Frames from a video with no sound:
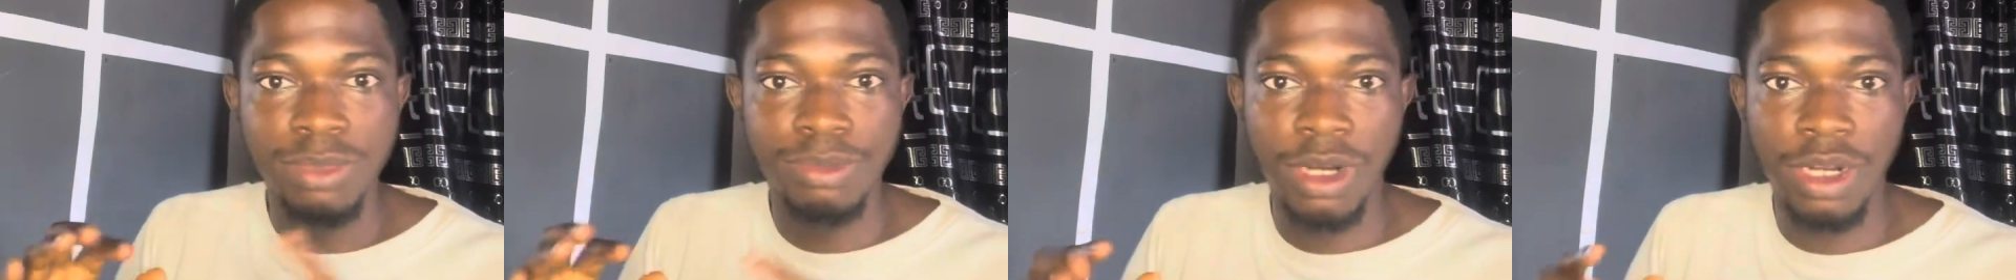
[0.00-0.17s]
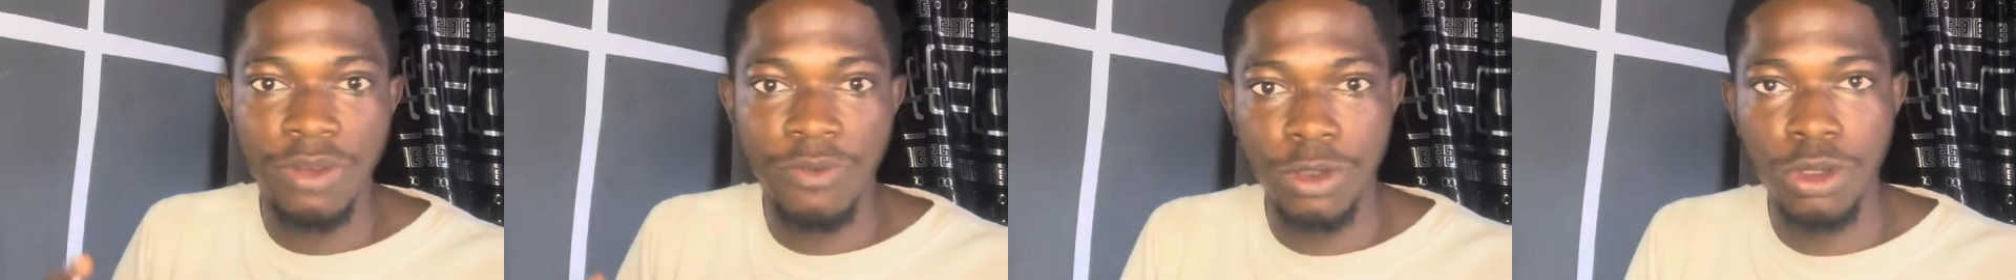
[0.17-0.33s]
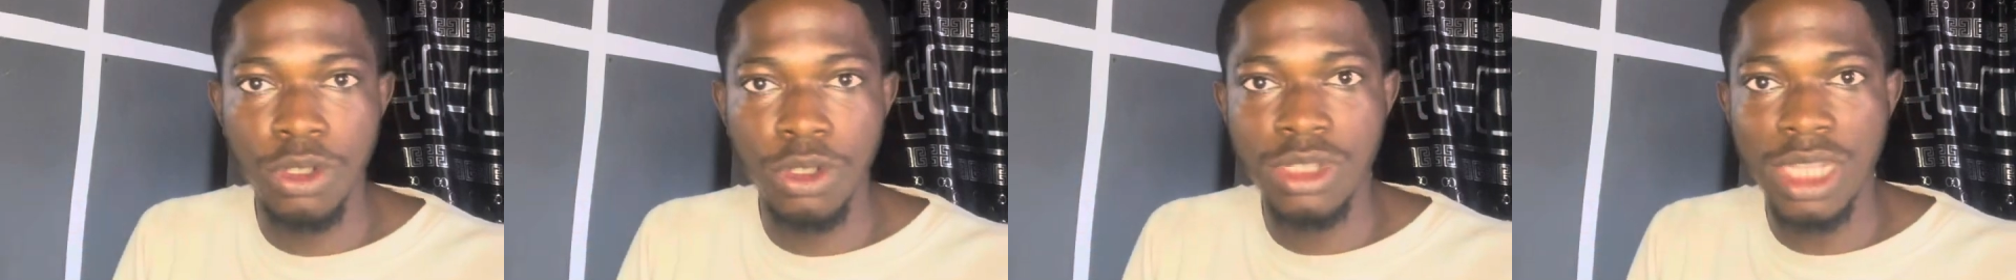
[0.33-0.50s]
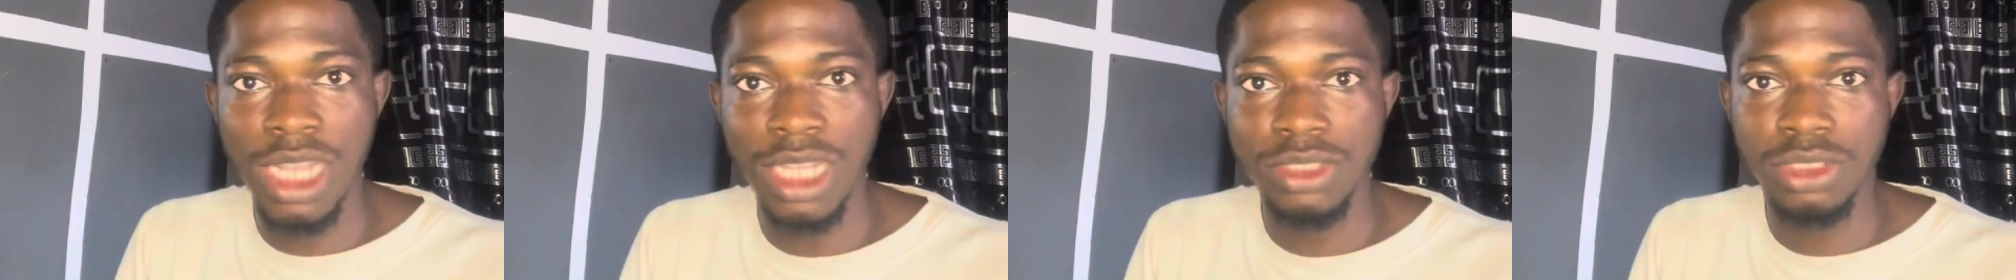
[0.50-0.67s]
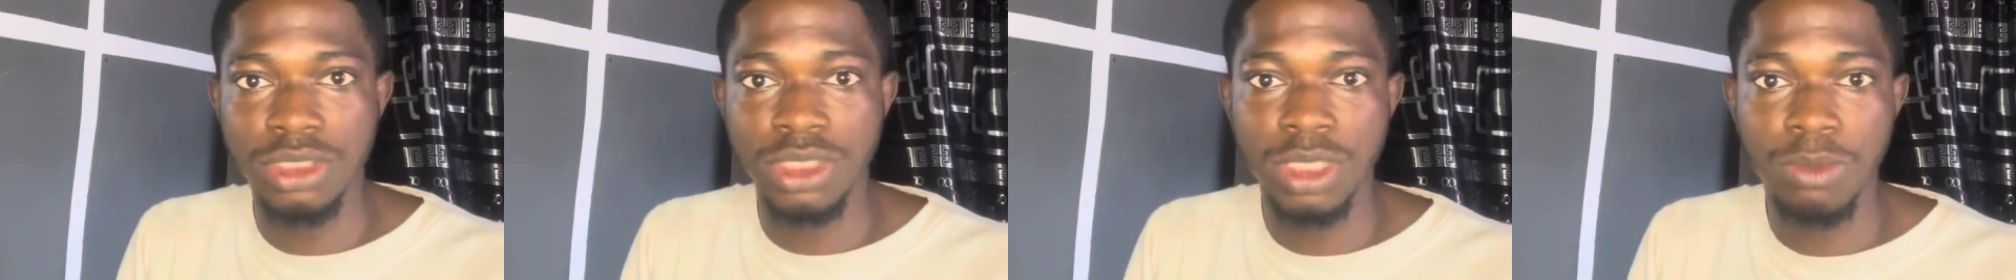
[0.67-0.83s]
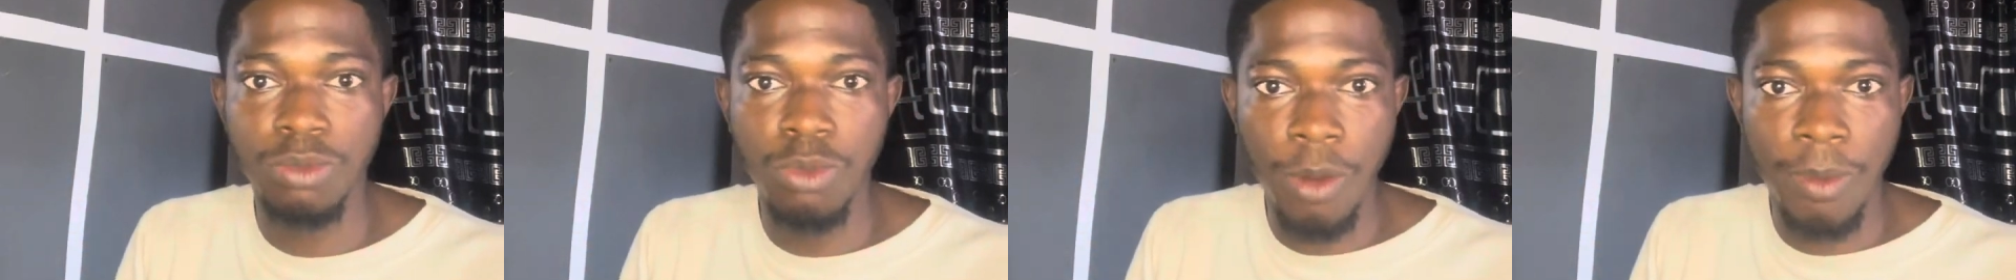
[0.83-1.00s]
browser. For those that are
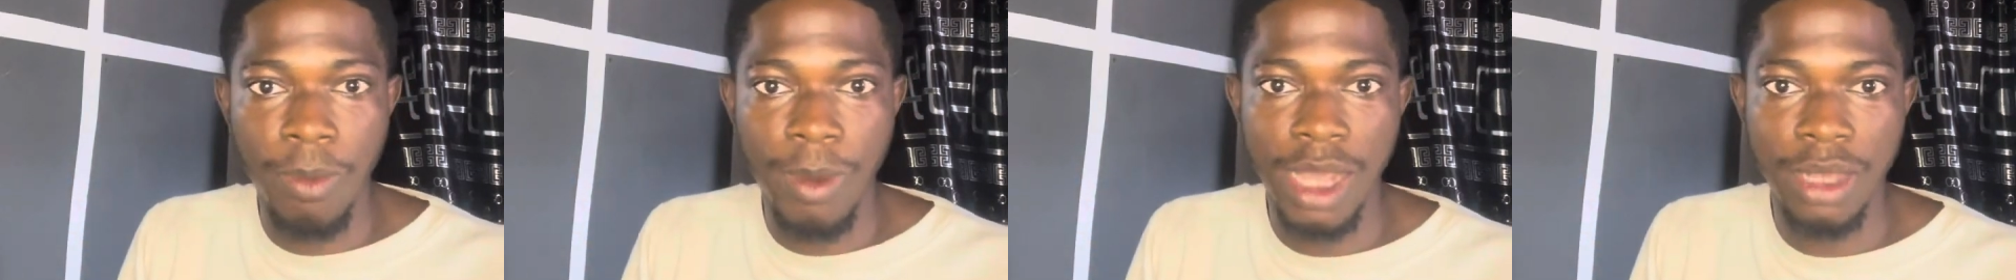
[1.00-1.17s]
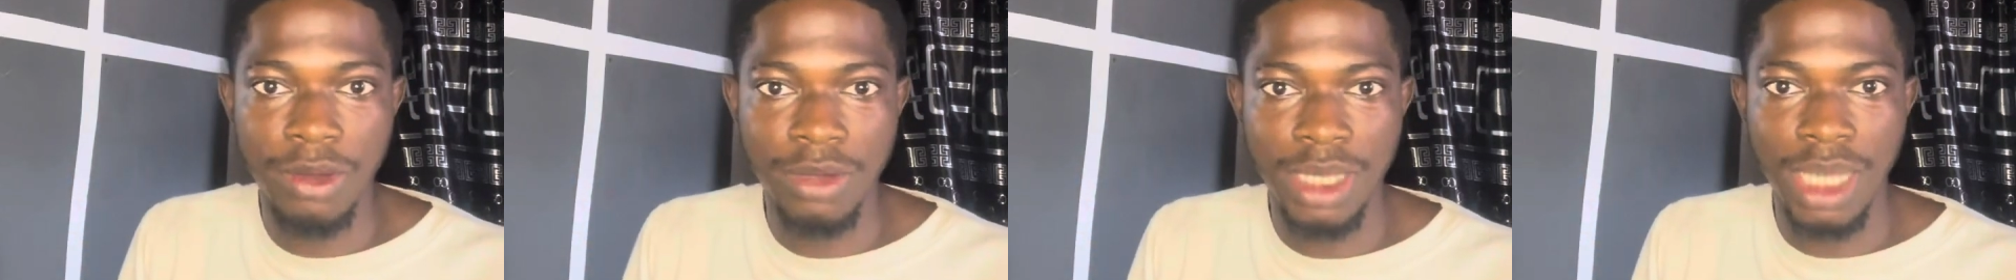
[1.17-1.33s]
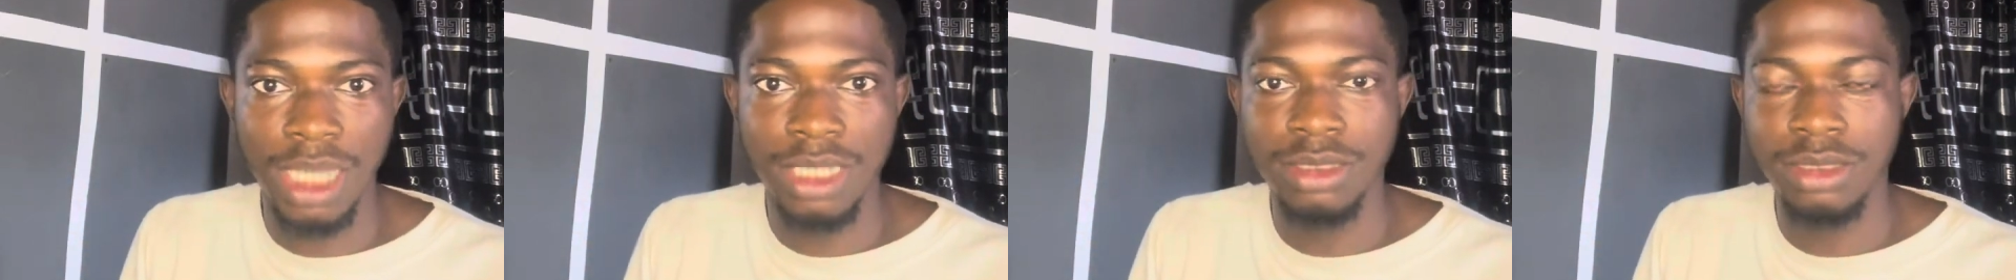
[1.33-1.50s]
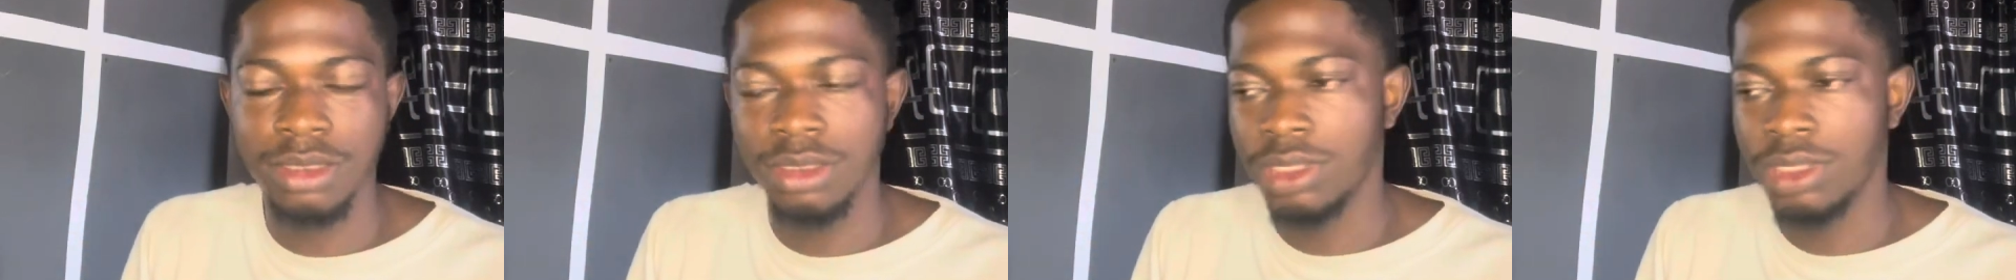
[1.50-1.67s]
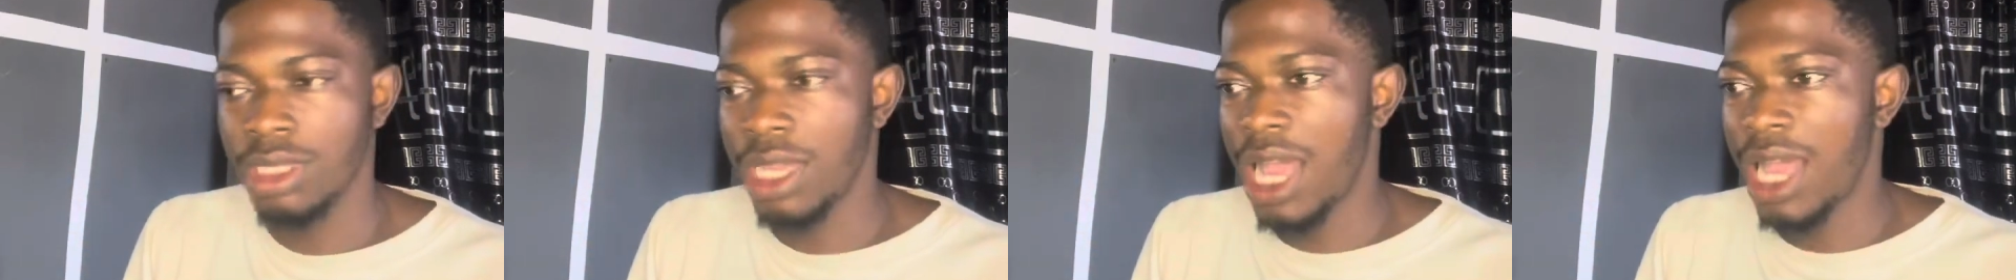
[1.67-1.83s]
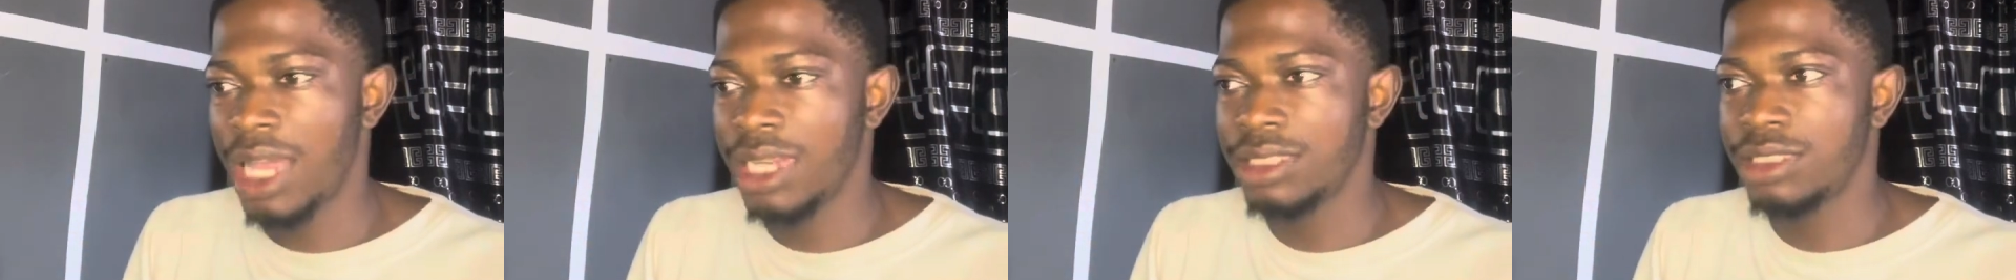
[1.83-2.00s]
using mobile, you can
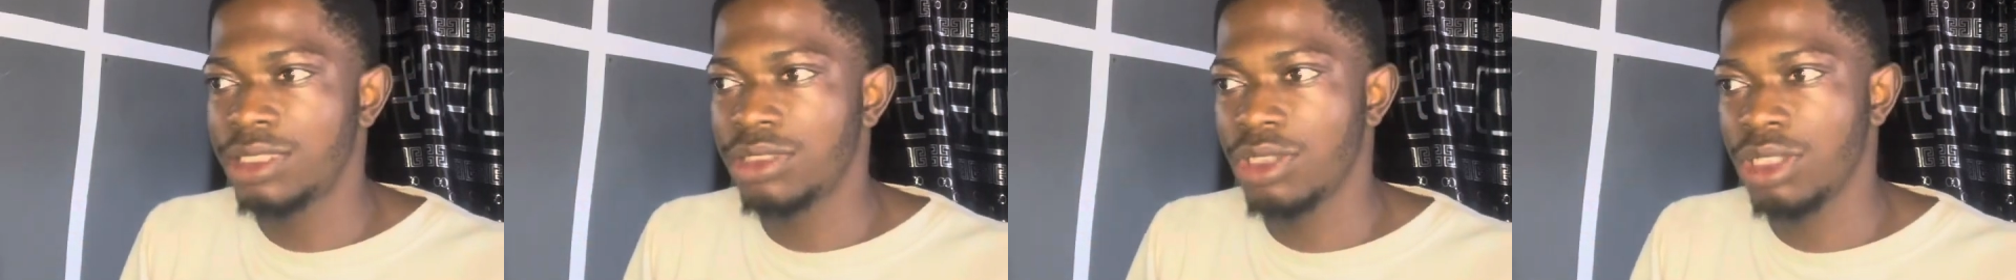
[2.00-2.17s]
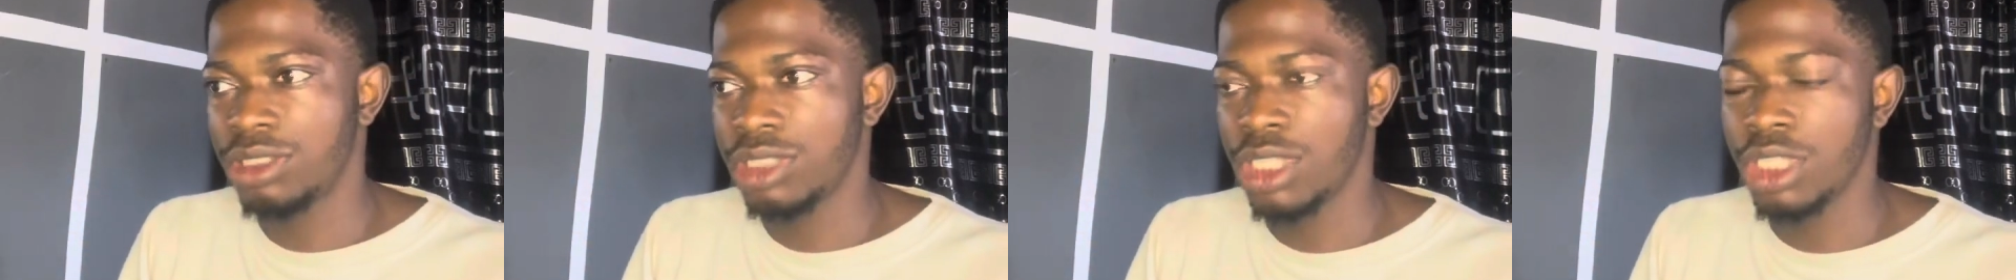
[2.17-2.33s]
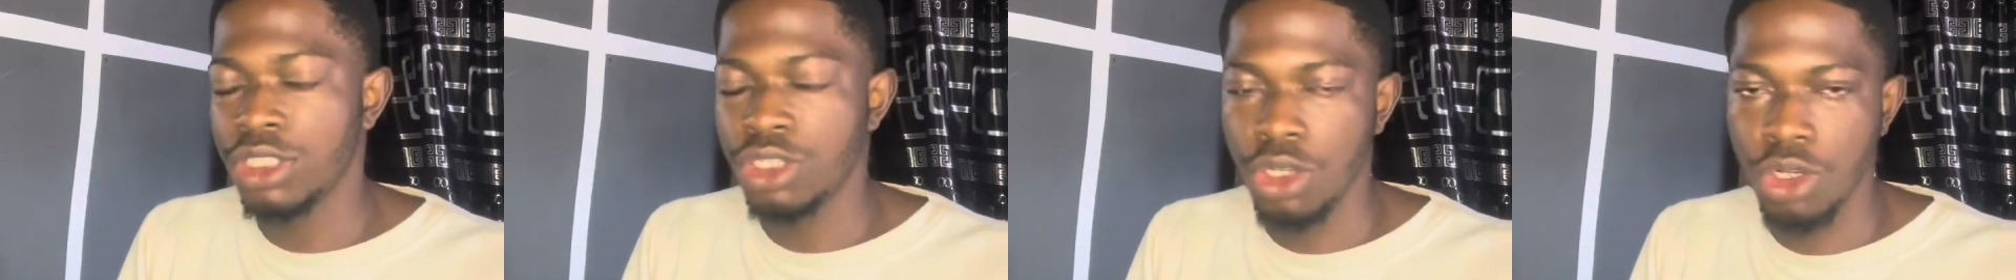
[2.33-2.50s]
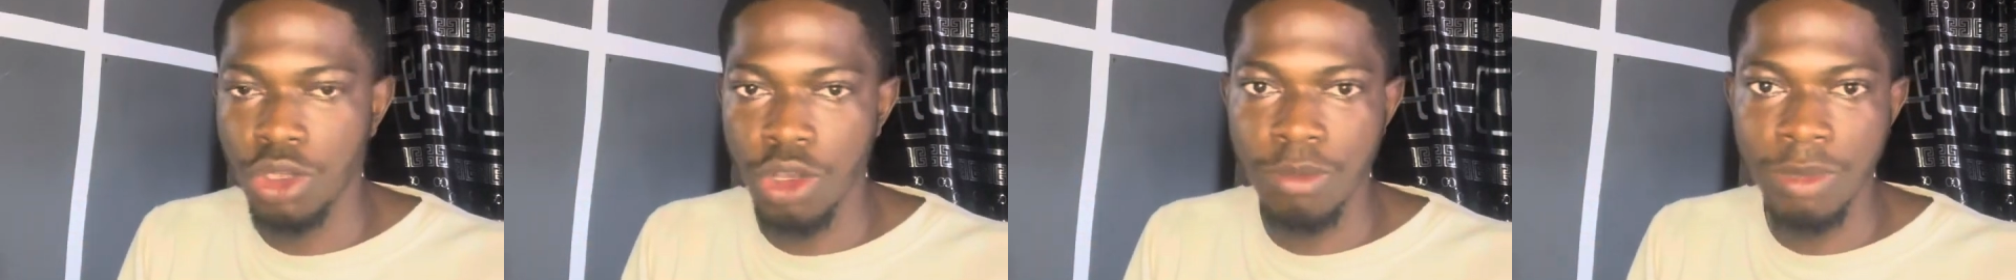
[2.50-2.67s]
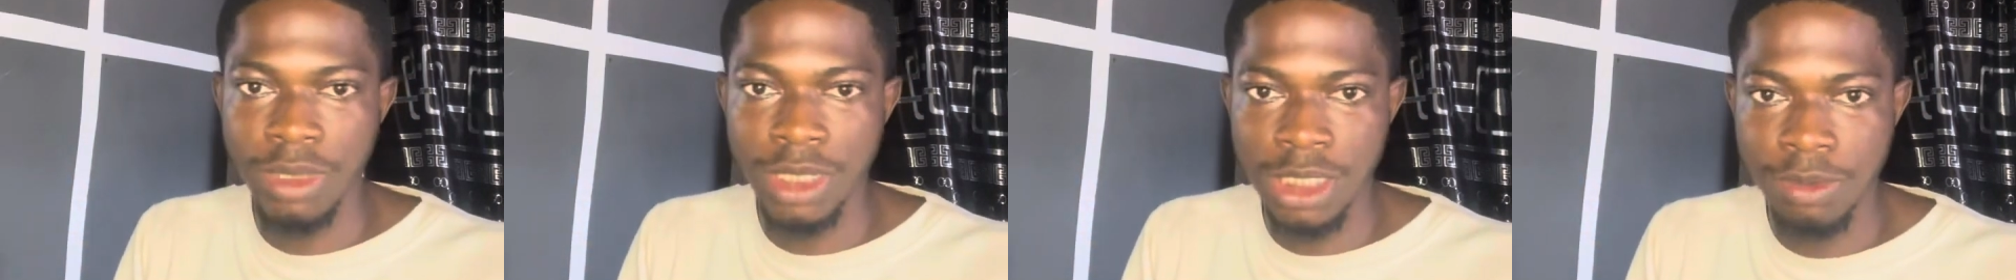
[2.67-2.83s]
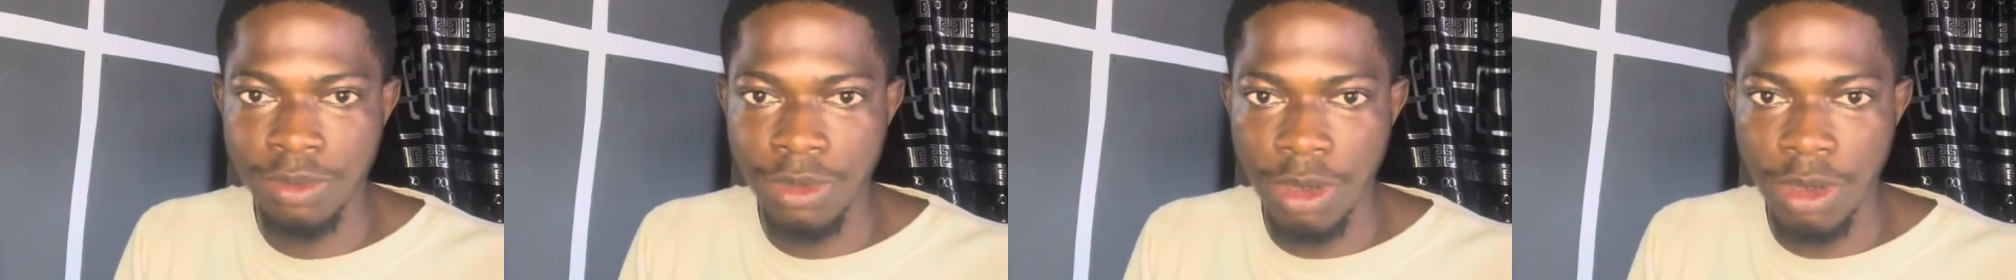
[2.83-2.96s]
add it to the extension of your Mrs.